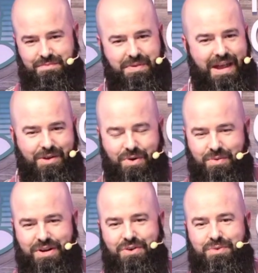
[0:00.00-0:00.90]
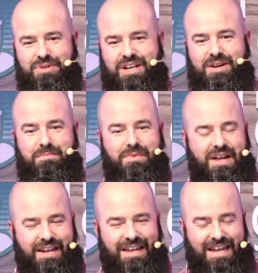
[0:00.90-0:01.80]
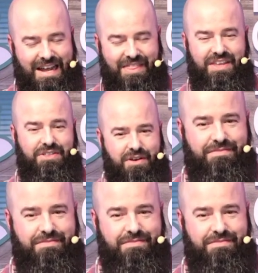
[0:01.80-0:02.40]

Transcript: back where we're going, we're talking like, I think they're at